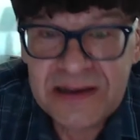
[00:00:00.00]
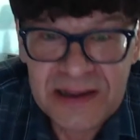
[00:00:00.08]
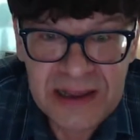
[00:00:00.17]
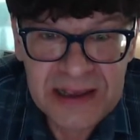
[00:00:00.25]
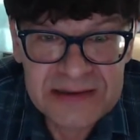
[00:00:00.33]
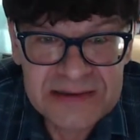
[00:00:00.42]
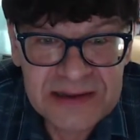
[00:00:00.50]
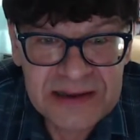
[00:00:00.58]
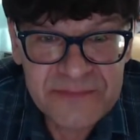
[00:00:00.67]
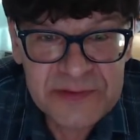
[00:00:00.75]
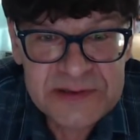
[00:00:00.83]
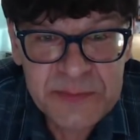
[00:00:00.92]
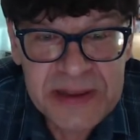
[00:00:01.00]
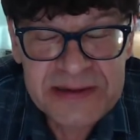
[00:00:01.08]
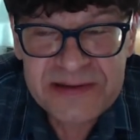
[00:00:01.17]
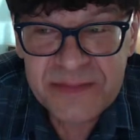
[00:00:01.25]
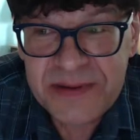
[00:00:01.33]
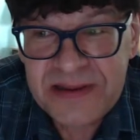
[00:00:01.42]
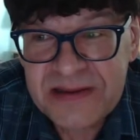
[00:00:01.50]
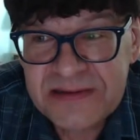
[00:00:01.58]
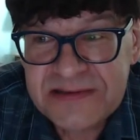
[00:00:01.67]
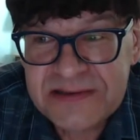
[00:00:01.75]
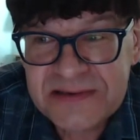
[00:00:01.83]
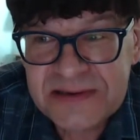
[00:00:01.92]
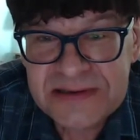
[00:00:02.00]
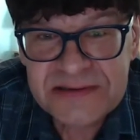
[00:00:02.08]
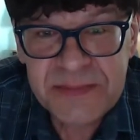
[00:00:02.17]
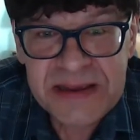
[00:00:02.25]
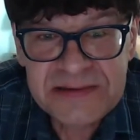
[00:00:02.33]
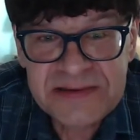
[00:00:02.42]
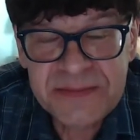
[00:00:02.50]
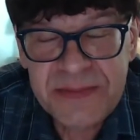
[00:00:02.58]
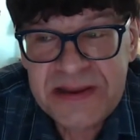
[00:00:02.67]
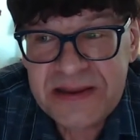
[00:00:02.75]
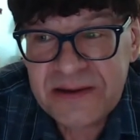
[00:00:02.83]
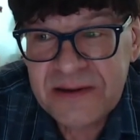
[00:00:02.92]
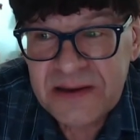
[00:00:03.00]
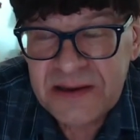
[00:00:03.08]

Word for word: And uh, if it's meant to be, it's, it's meant to be.